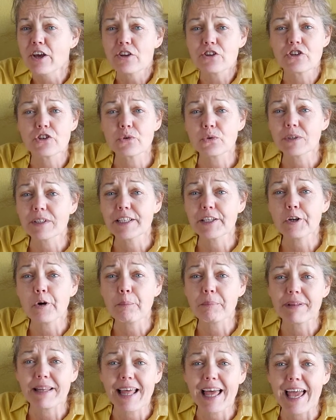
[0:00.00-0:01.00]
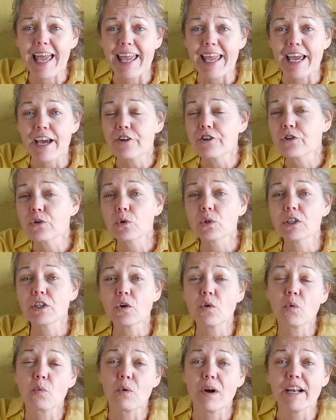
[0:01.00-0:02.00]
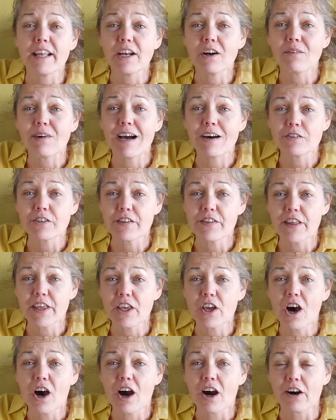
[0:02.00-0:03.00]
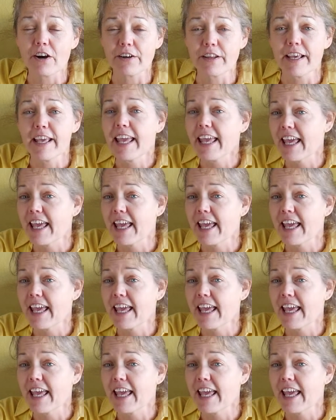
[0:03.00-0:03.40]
do a little play, do a little running around in the yard.